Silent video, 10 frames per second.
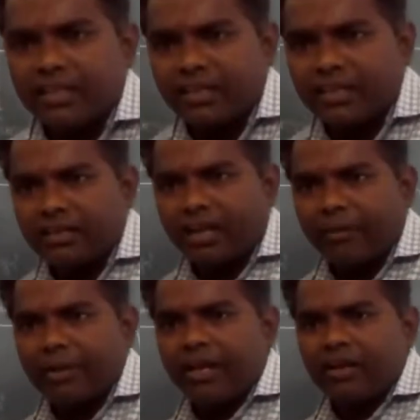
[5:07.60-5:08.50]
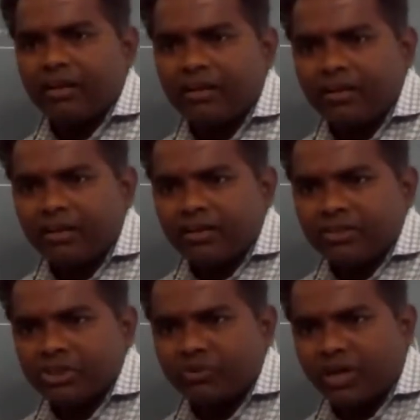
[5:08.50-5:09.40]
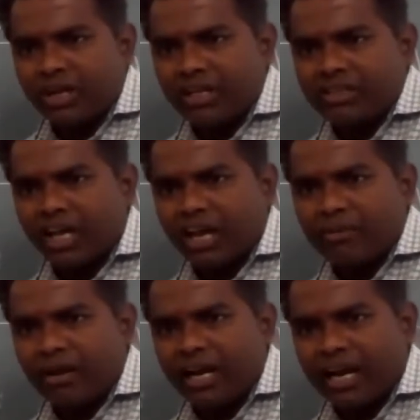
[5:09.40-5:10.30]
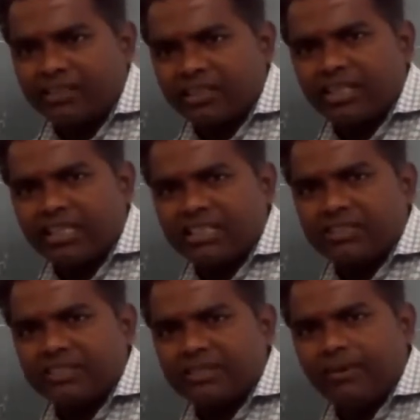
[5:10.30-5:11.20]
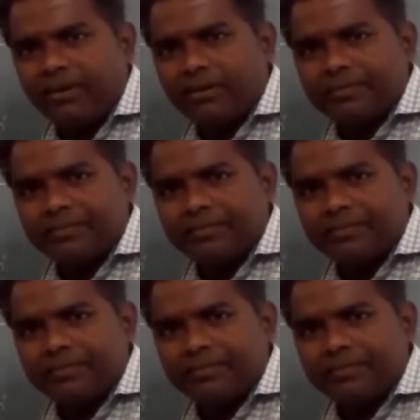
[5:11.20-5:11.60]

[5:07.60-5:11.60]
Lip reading: Namira, Shwani, Salma. I think it is visible.